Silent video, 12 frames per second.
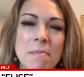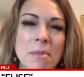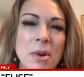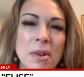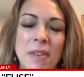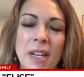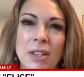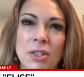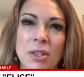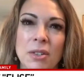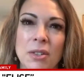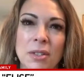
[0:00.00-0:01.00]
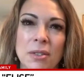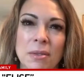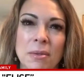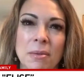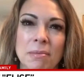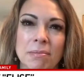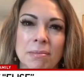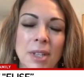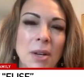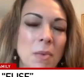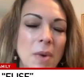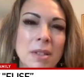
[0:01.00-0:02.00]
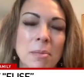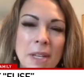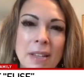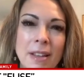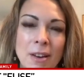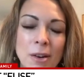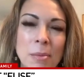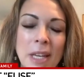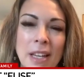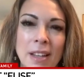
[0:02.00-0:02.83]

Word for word: motivated you to, you know, want to be in the Army?